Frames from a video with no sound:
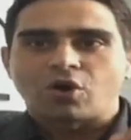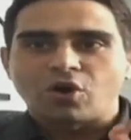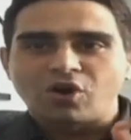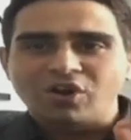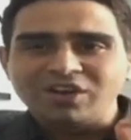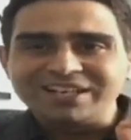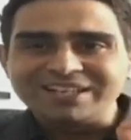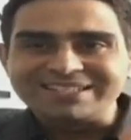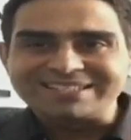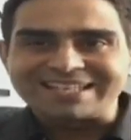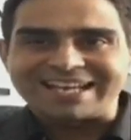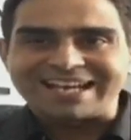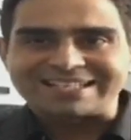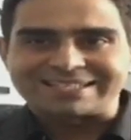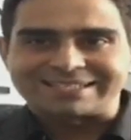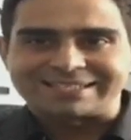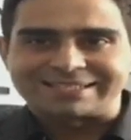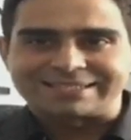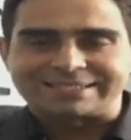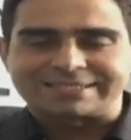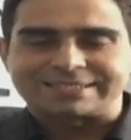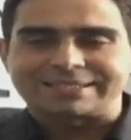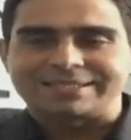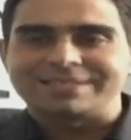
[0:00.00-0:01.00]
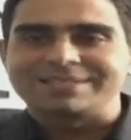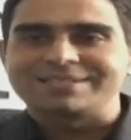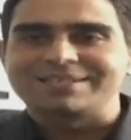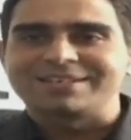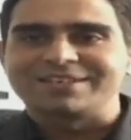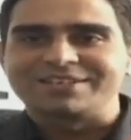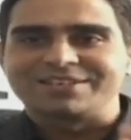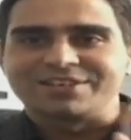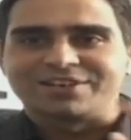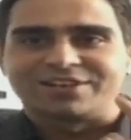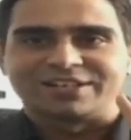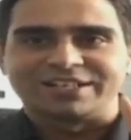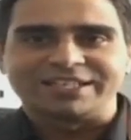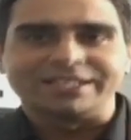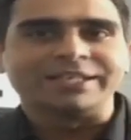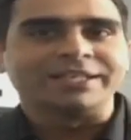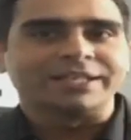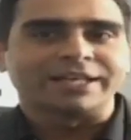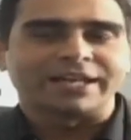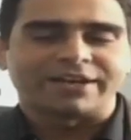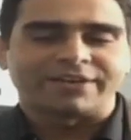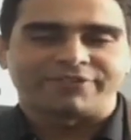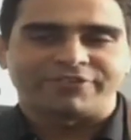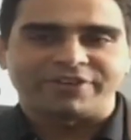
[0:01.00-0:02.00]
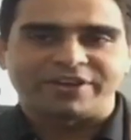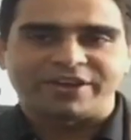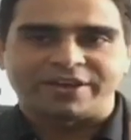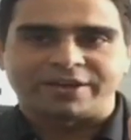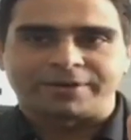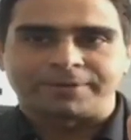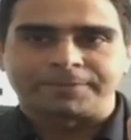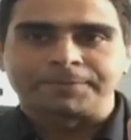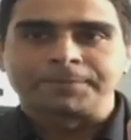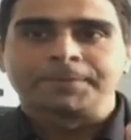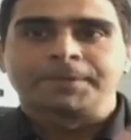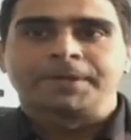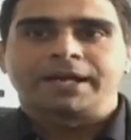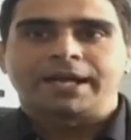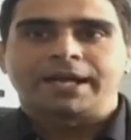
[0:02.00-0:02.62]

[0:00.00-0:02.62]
all his assets, is a yearly affair.